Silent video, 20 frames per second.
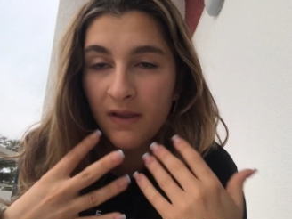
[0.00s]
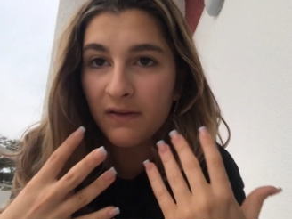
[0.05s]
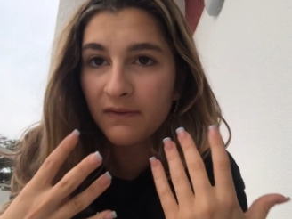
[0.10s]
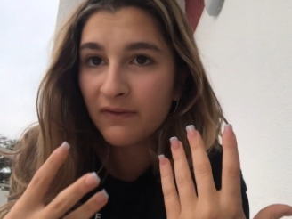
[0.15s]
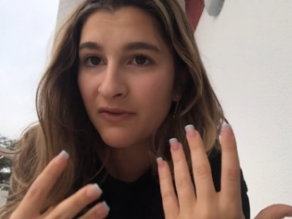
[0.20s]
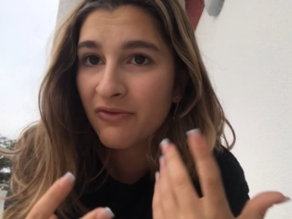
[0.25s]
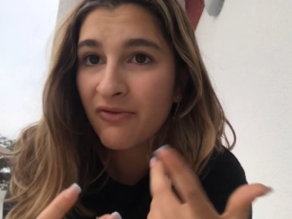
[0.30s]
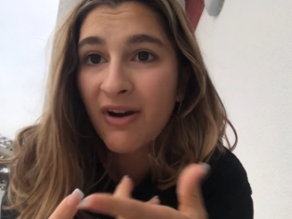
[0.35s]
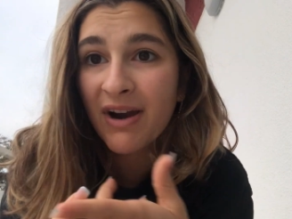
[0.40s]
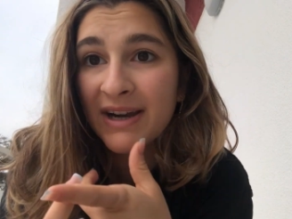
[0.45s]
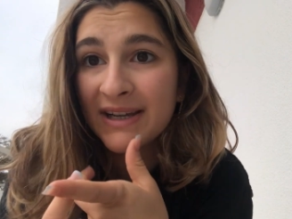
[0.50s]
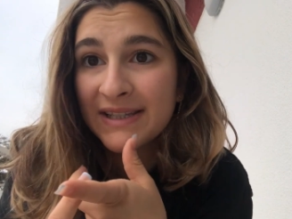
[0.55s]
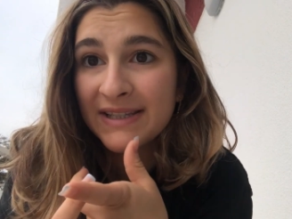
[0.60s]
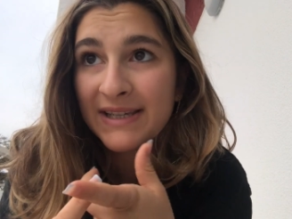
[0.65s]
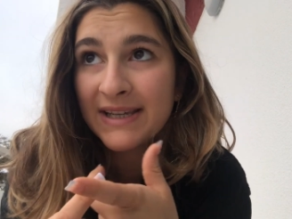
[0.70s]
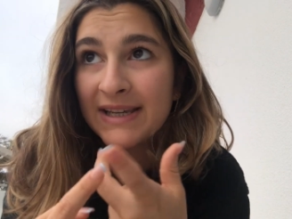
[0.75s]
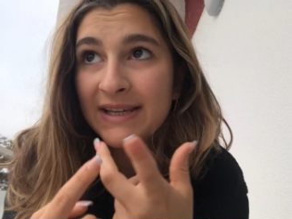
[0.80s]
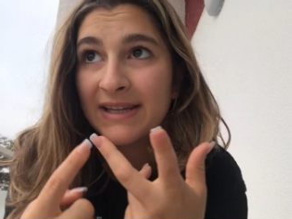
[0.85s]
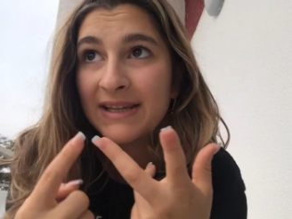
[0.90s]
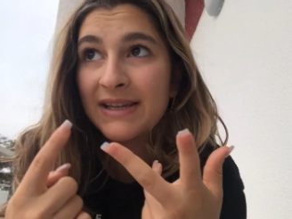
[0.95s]

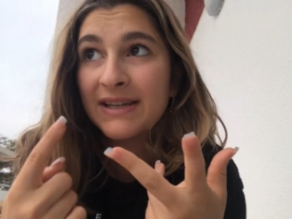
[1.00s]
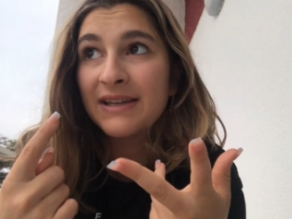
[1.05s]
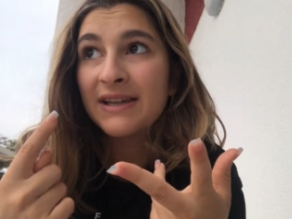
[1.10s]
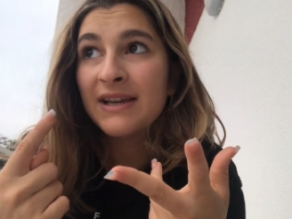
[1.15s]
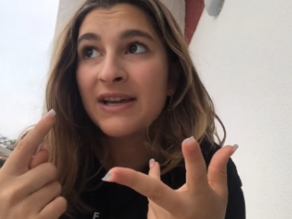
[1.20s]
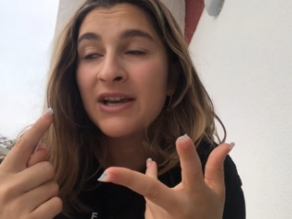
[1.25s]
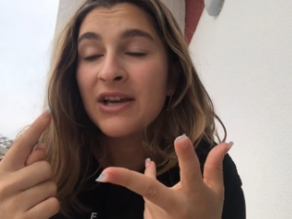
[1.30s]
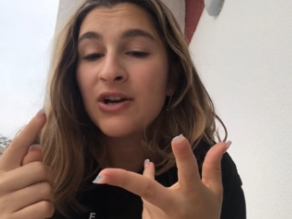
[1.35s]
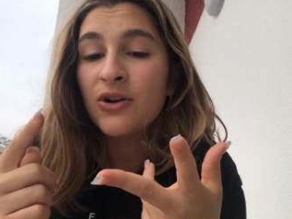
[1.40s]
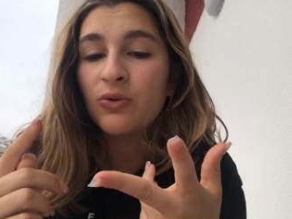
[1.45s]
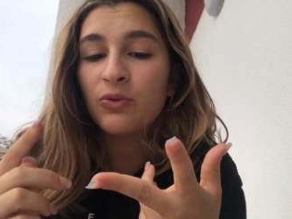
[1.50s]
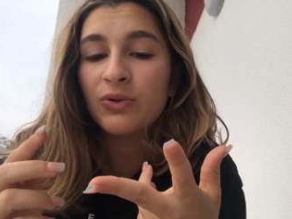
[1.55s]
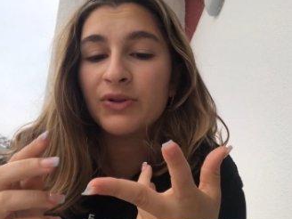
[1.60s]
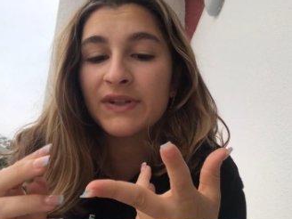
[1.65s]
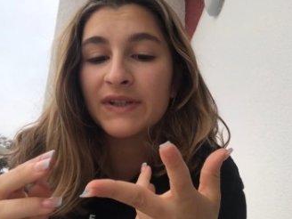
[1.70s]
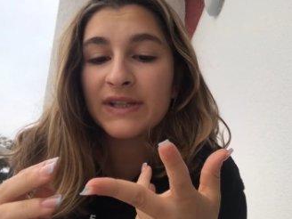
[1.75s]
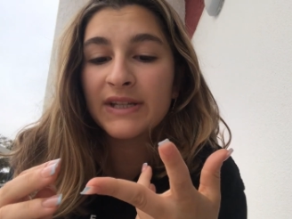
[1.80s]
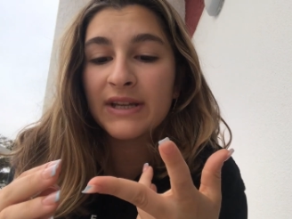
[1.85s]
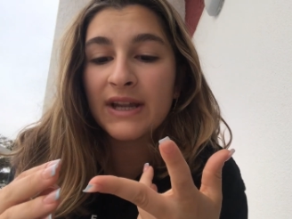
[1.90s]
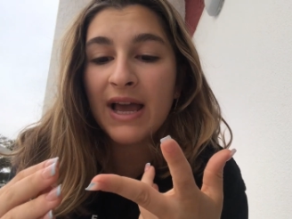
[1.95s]
variety in it.
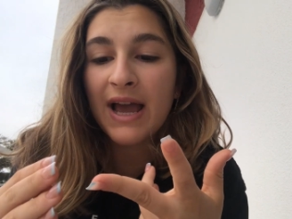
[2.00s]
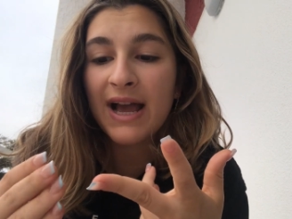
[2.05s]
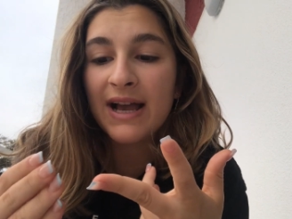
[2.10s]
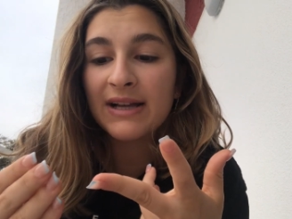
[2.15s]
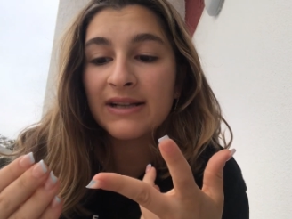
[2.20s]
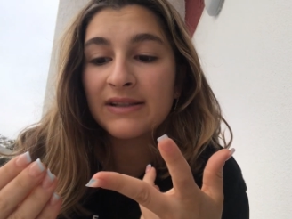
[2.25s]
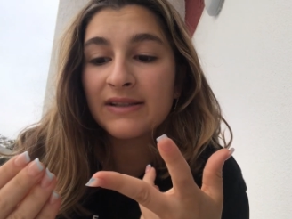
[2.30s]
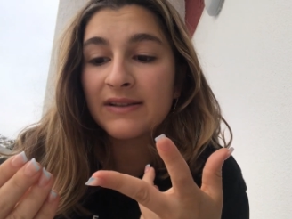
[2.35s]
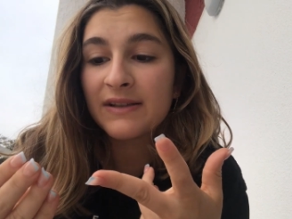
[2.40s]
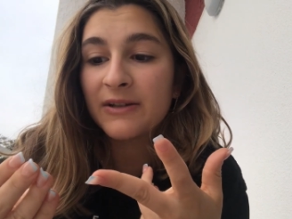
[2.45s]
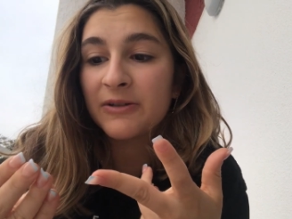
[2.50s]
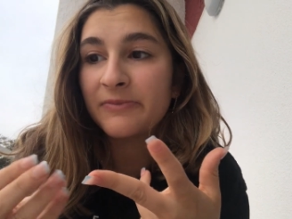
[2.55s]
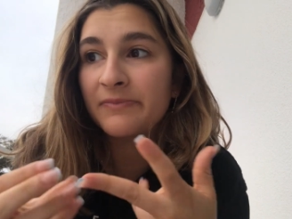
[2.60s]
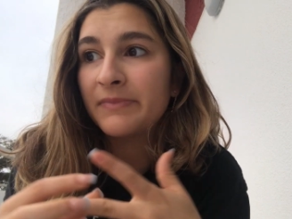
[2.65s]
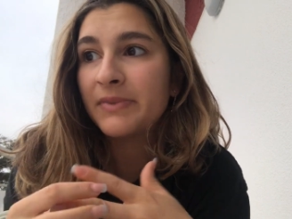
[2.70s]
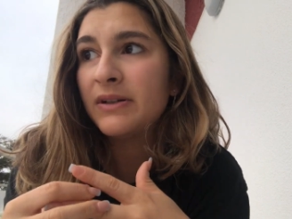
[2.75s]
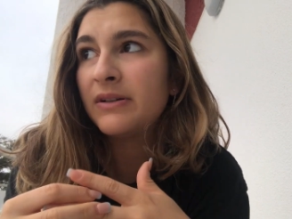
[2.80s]
Wasn't as um